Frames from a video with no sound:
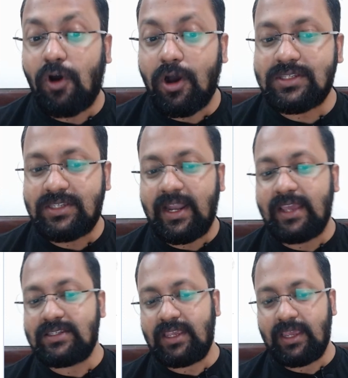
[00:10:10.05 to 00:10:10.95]

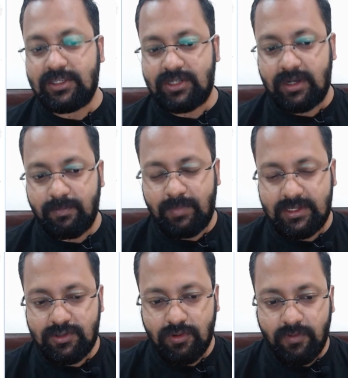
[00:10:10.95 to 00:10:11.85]
oxidizing agent.
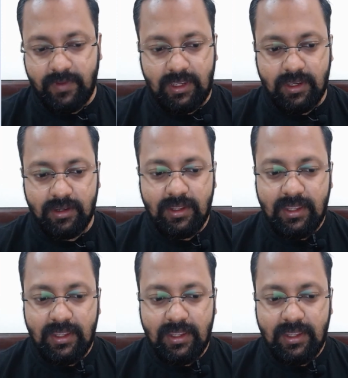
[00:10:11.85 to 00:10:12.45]
Please look over here.